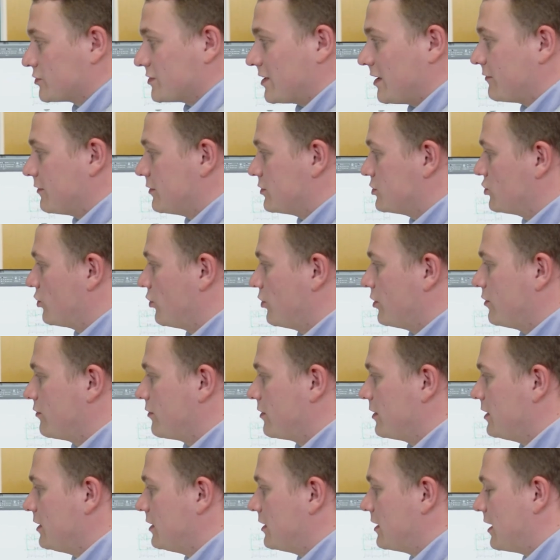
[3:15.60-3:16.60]
have the
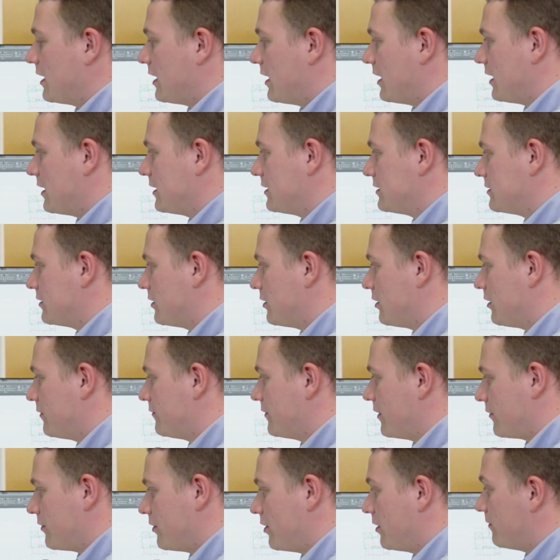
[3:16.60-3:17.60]
joinery and our
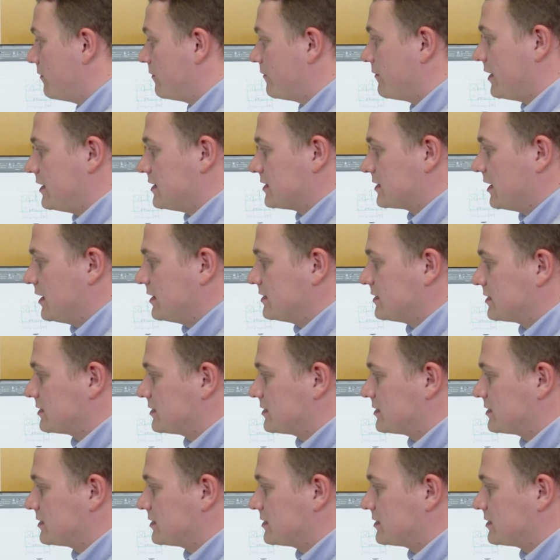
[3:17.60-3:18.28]
very own face glazing